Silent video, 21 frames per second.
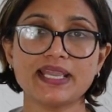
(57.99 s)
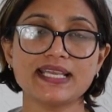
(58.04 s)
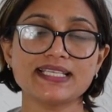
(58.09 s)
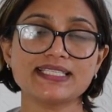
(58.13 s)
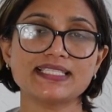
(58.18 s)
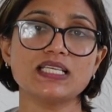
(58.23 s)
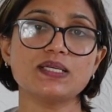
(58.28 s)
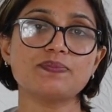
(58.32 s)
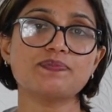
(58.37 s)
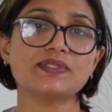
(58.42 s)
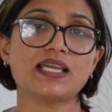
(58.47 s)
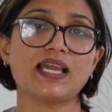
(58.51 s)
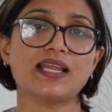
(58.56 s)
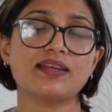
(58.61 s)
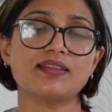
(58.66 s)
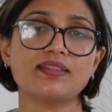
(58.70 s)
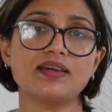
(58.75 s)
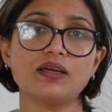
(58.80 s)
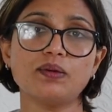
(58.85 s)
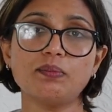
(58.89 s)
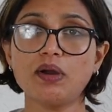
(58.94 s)
payslips
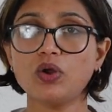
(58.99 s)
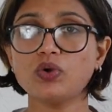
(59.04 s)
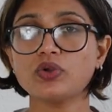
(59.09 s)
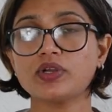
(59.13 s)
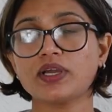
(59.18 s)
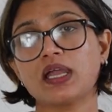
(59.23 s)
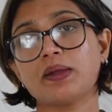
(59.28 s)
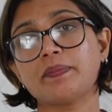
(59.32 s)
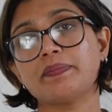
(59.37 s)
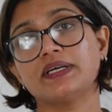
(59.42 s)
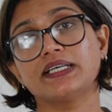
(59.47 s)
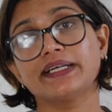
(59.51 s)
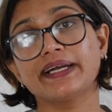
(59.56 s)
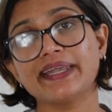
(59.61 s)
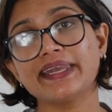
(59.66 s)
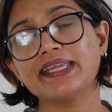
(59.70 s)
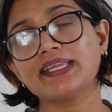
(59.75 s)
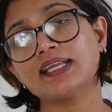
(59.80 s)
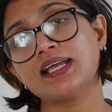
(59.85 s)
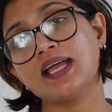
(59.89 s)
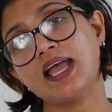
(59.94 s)
and the amount I am
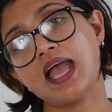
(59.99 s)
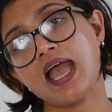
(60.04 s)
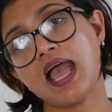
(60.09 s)
earning